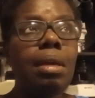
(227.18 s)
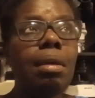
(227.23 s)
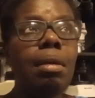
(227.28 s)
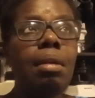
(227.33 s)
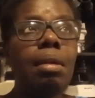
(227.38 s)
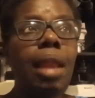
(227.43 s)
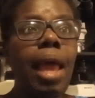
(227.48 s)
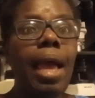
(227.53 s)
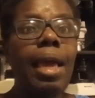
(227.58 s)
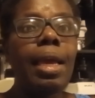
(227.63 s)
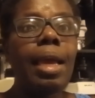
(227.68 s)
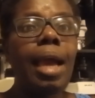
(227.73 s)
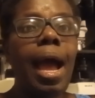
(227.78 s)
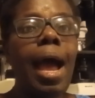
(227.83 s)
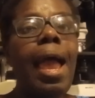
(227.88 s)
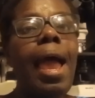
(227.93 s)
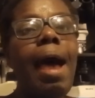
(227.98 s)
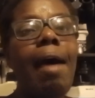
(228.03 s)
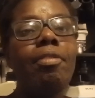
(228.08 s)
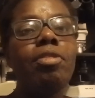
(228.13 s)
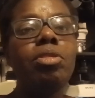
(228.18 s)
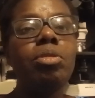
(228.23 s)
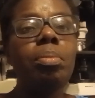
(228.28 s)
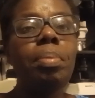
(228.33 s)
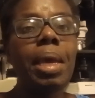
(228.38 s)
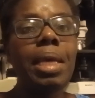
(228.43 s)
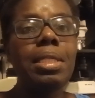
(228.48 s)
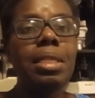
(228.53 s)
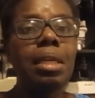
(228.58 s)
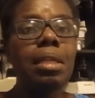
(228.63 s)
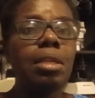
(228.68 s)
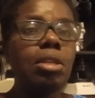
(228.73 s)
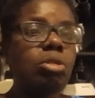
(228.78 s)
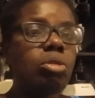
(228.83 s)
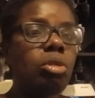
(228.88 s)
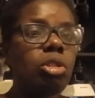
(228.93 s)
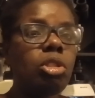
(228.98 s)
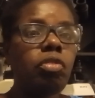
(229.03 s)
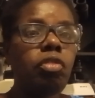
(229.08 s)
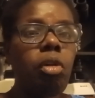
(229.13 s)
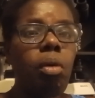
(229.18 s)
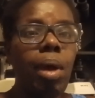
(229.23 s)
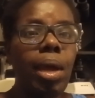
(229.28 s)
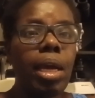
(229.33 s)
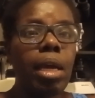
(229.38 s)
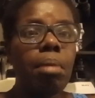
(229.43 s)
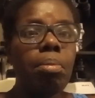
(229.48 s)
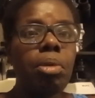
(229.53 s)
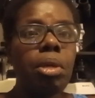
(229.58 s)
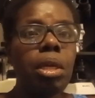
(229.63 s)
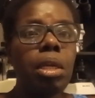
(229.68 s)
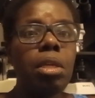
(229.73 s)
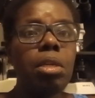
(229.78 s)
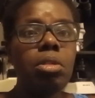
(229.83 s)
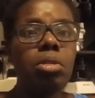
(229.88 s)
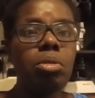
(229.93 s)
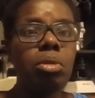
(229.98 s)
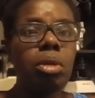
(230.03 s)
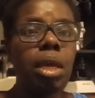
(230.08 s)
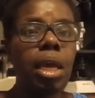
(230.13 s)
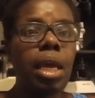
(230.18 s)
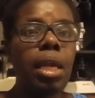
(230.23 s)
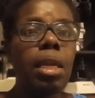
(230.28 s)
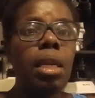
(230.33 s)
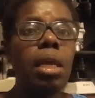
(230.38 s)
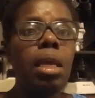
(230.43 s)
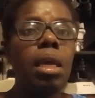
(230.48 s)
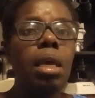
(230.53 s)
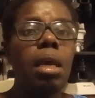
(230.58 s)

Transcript: like i have to basically search for white communities to get